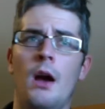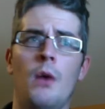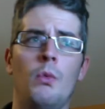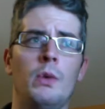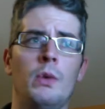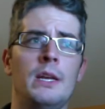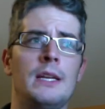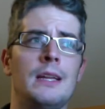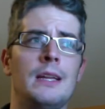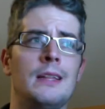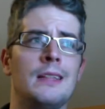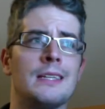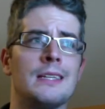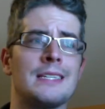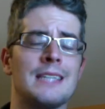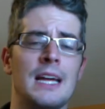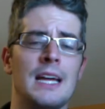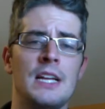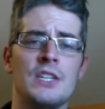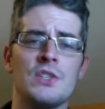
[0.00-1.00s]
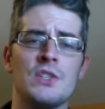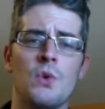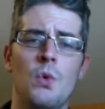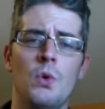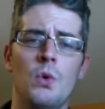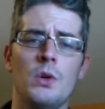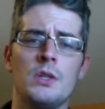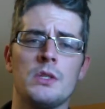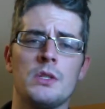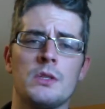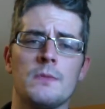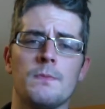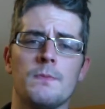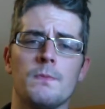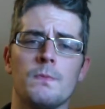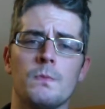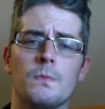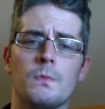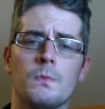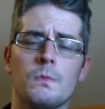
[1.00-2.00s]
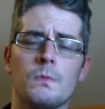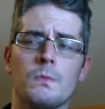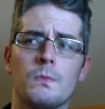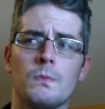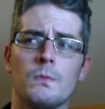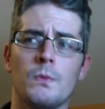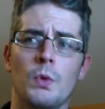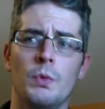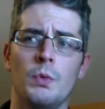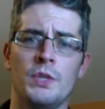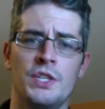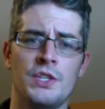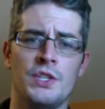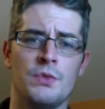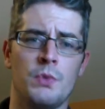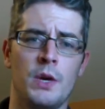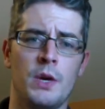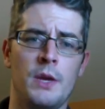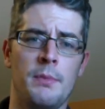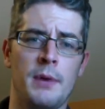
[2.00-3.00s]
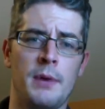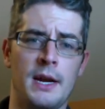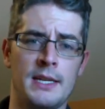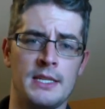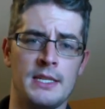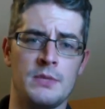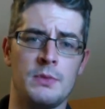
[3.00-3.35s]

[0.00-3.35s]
we did the sinus course which is where you practice with